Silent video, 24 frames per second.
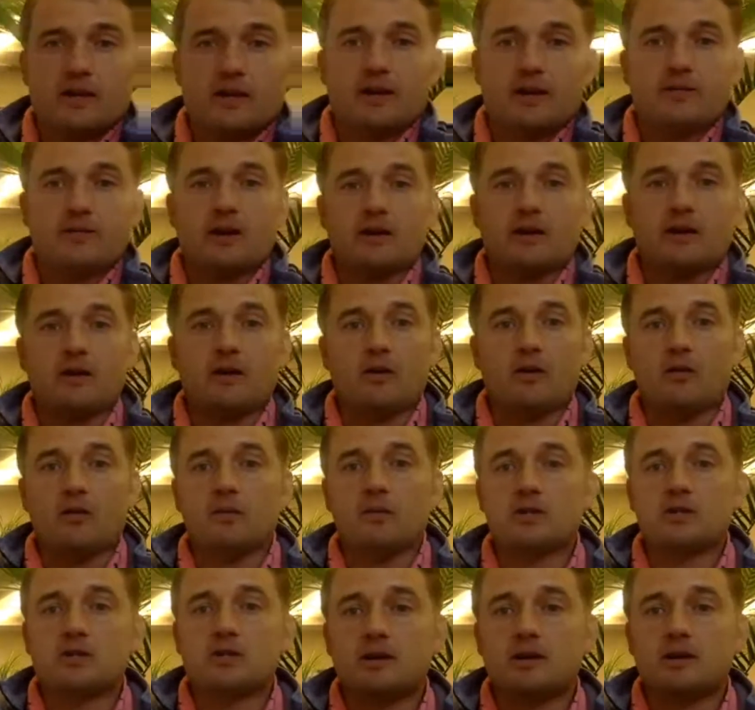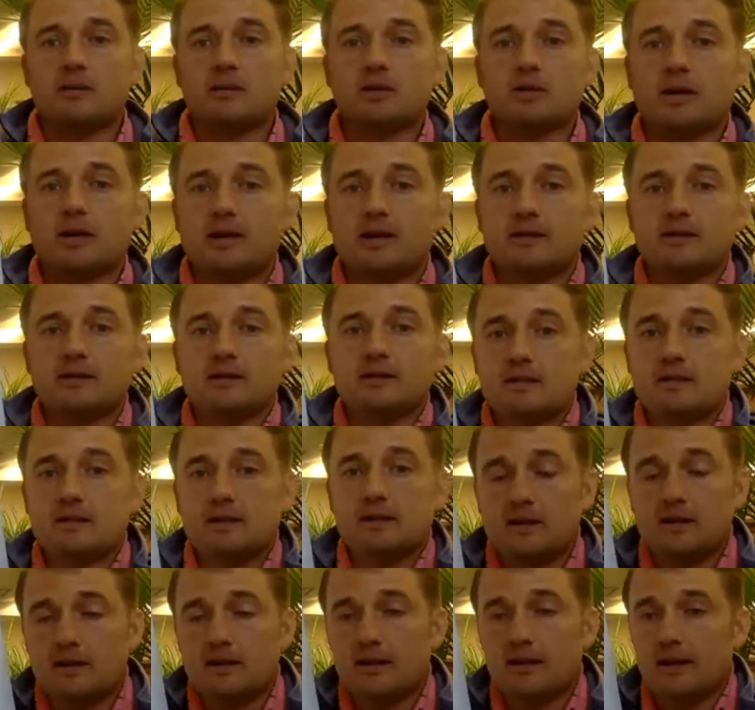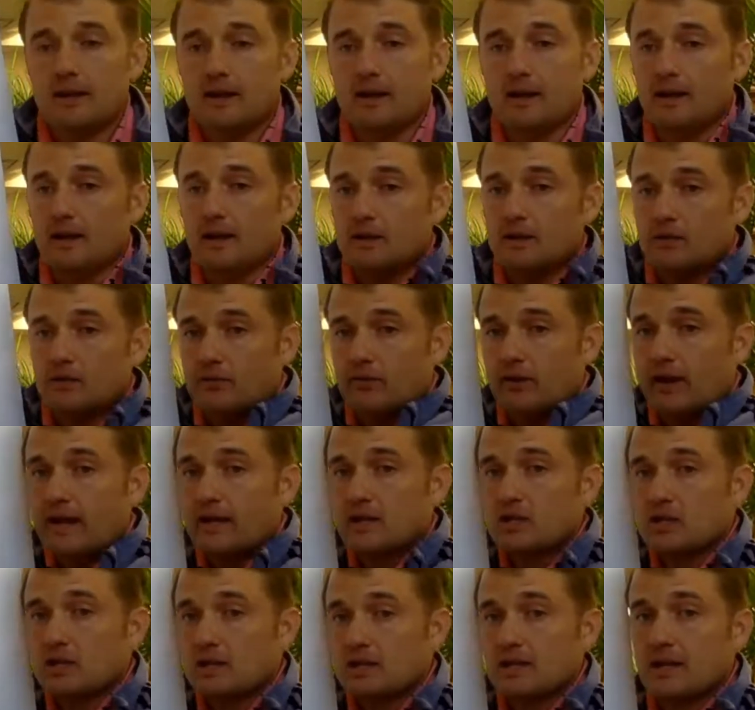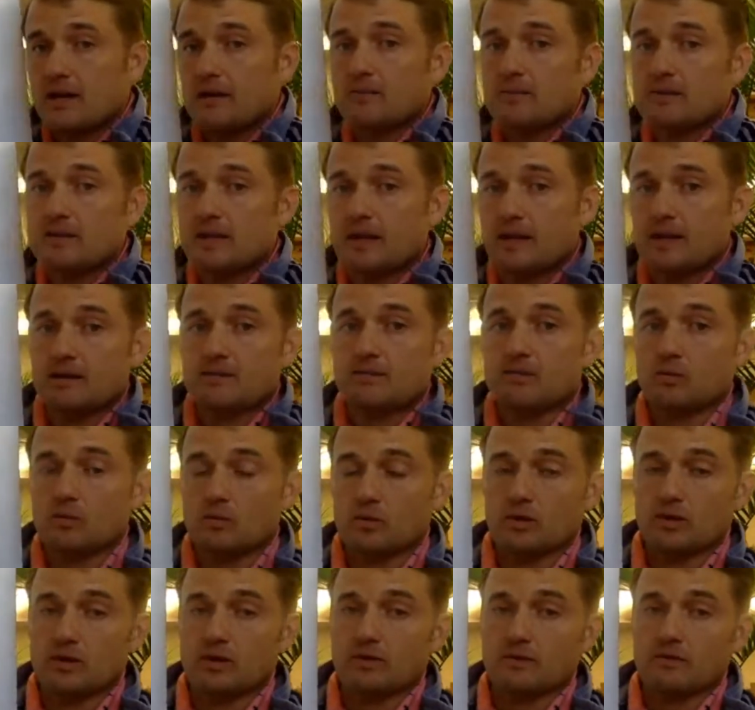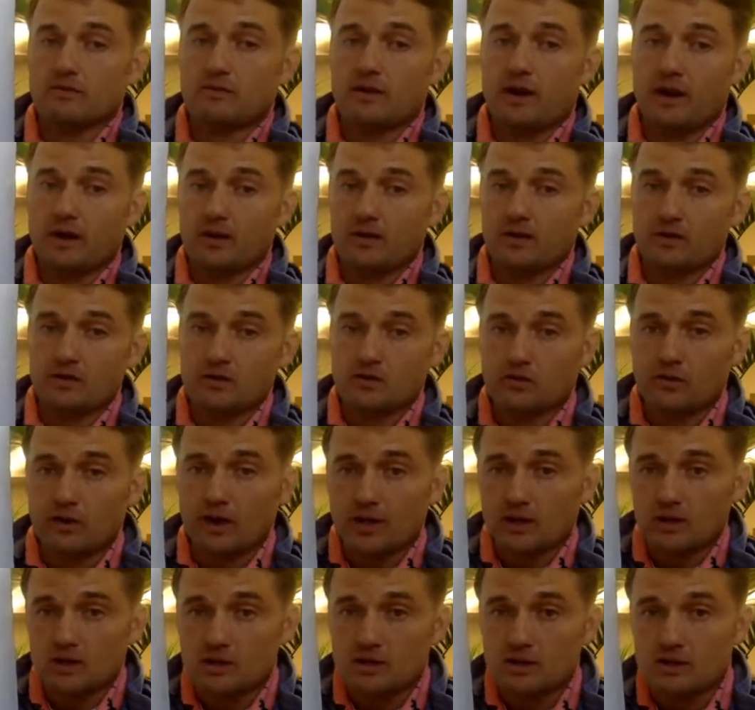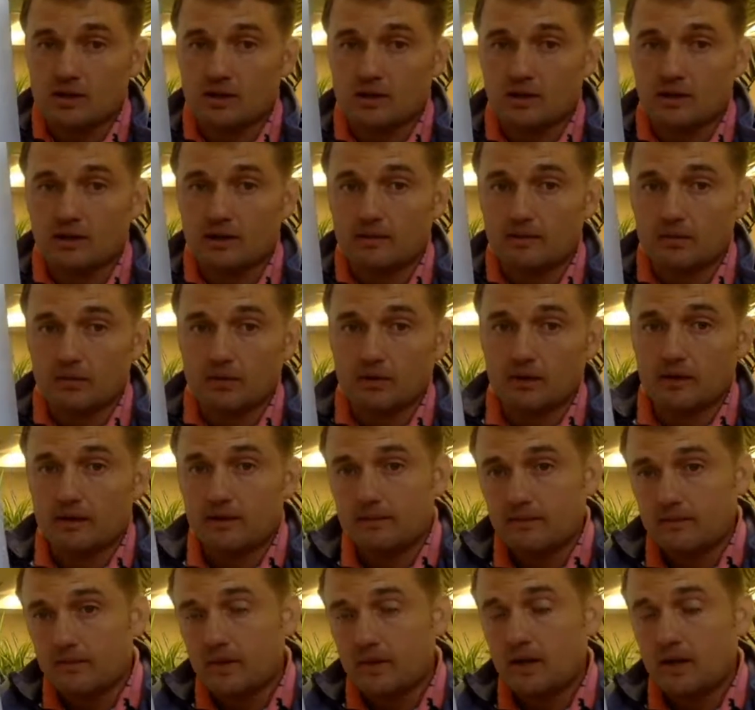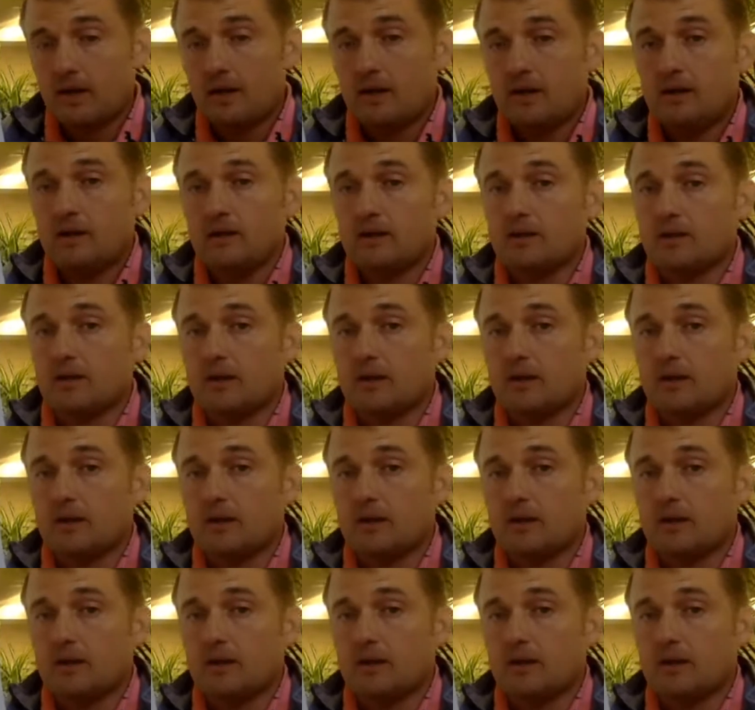got a whole bunch of number lines and fractions outside them, and we're going to find those fractions on a number line.